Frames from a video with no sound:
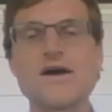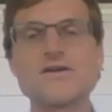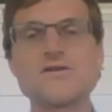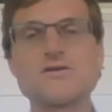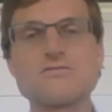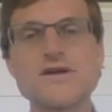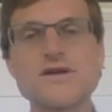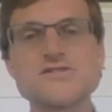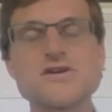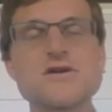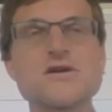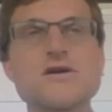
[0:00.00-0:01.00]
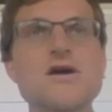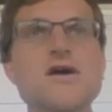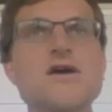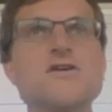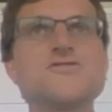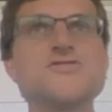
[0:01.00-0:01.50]
you're a renter,
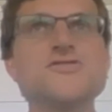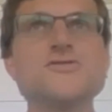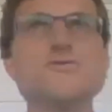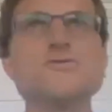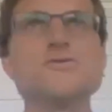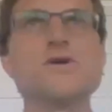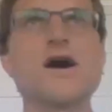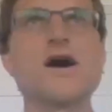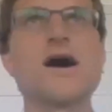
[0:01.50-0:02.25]
to